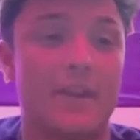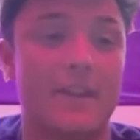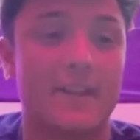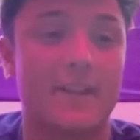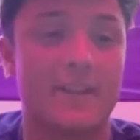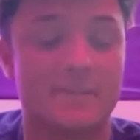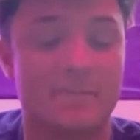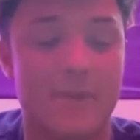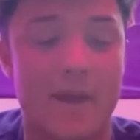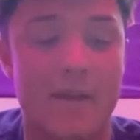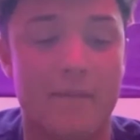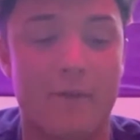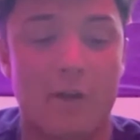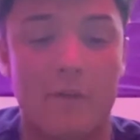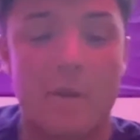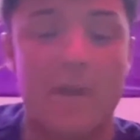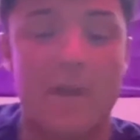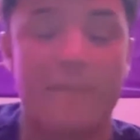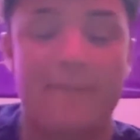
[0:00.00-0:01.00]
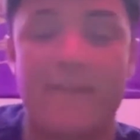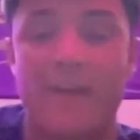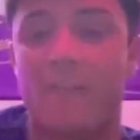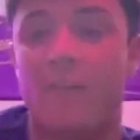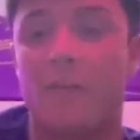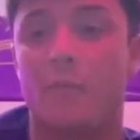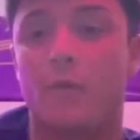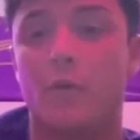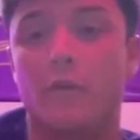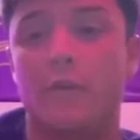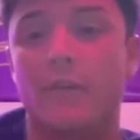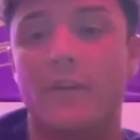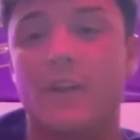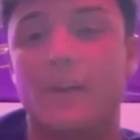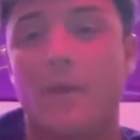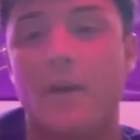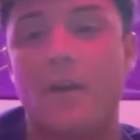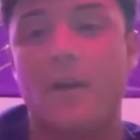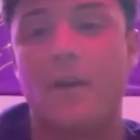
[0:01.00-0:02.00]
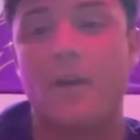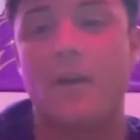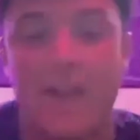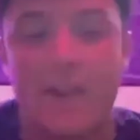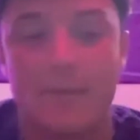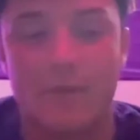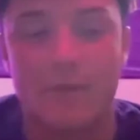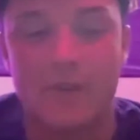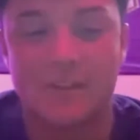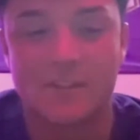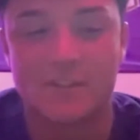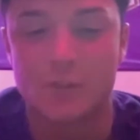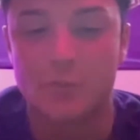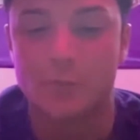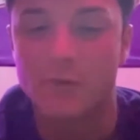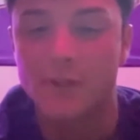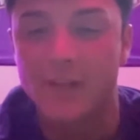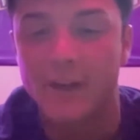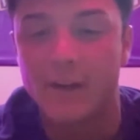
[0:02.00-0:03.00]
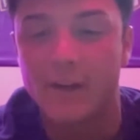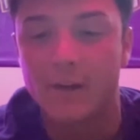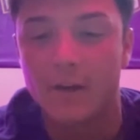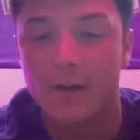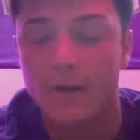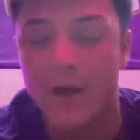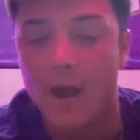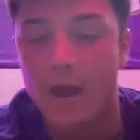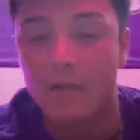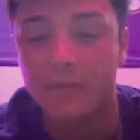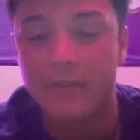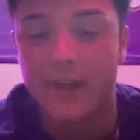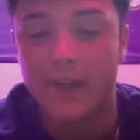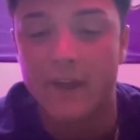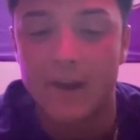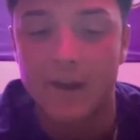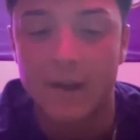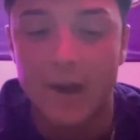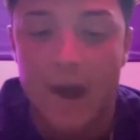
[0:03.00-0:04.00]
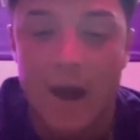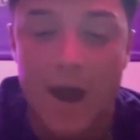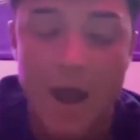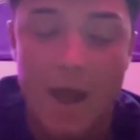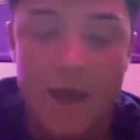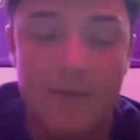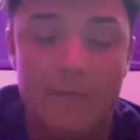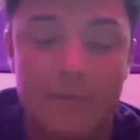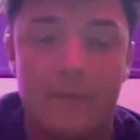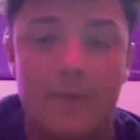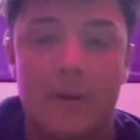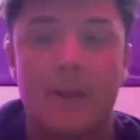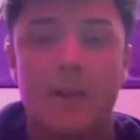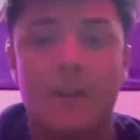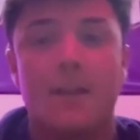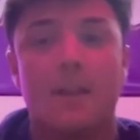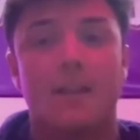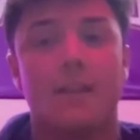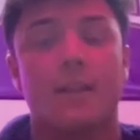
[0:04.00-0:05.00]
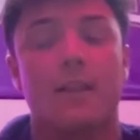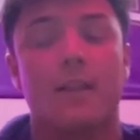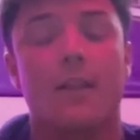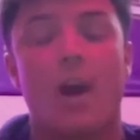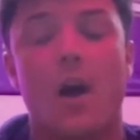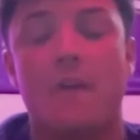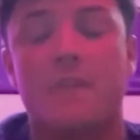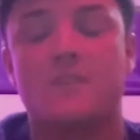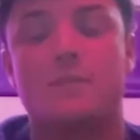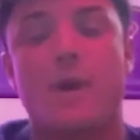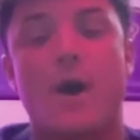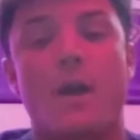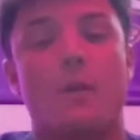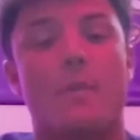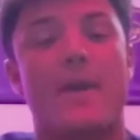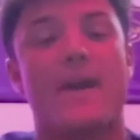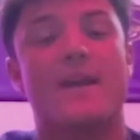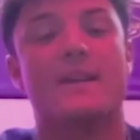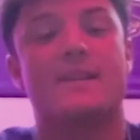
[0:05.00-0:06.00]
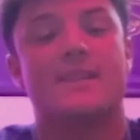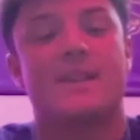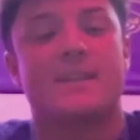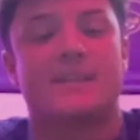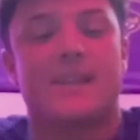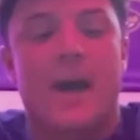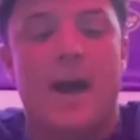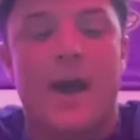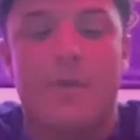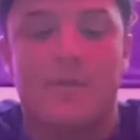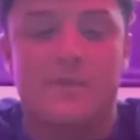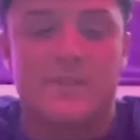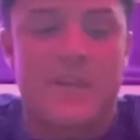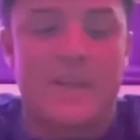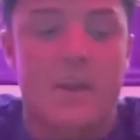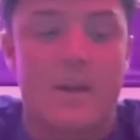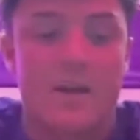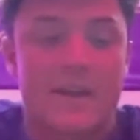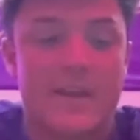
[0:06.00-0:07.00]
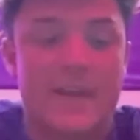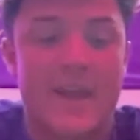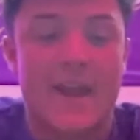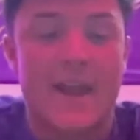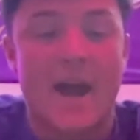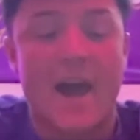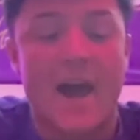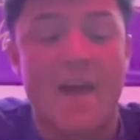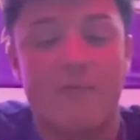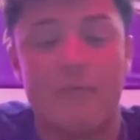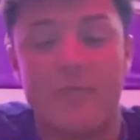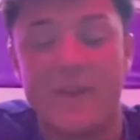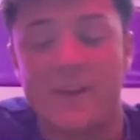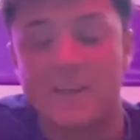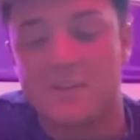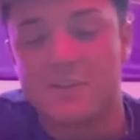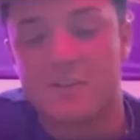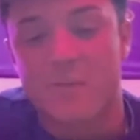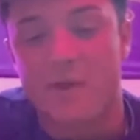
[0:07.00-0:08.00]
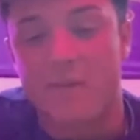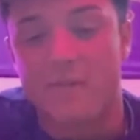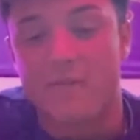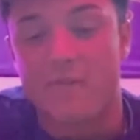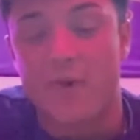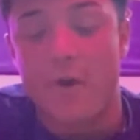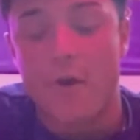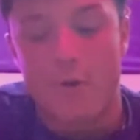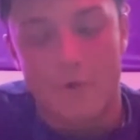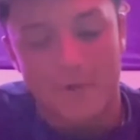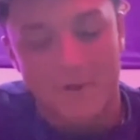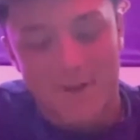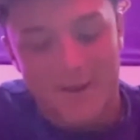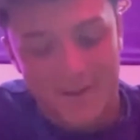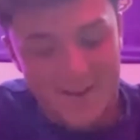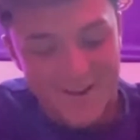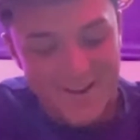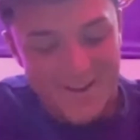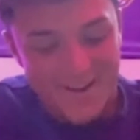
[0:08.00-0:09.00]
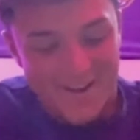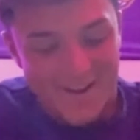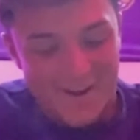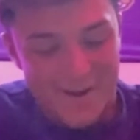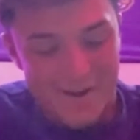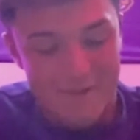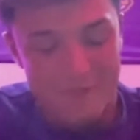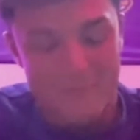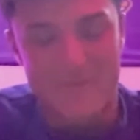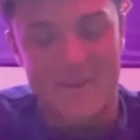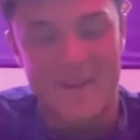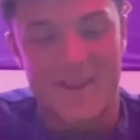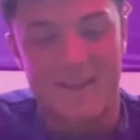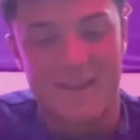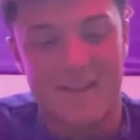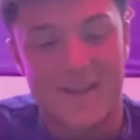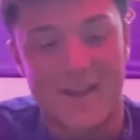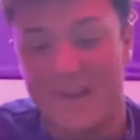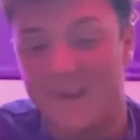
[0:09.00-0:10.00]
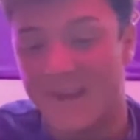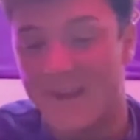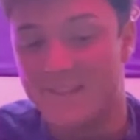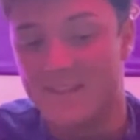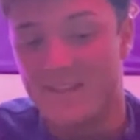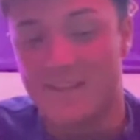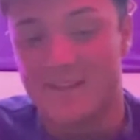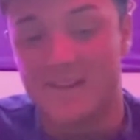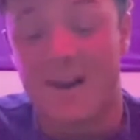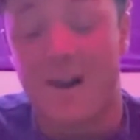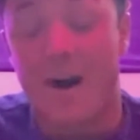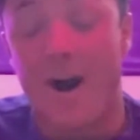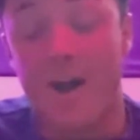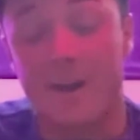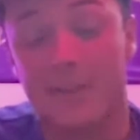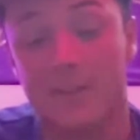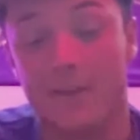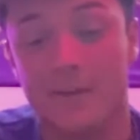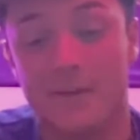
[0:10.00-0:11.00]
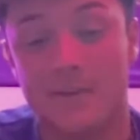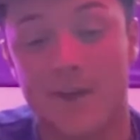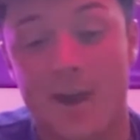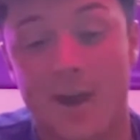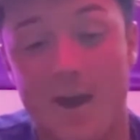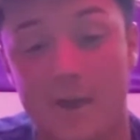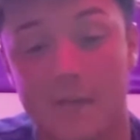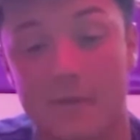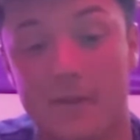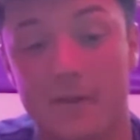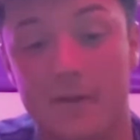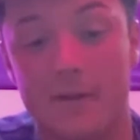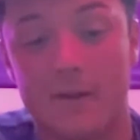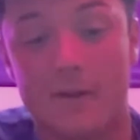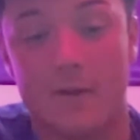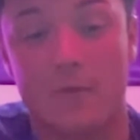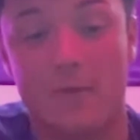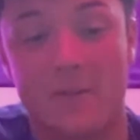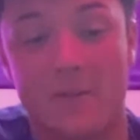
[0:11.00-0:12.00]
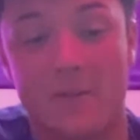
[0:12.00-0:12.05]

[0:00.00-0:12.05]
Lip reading: It's by far my favorite movie, my favorite superhero out there. I've loved Spider-Man since I was a young kid. I have pictures on my phone of me like as a toddler holding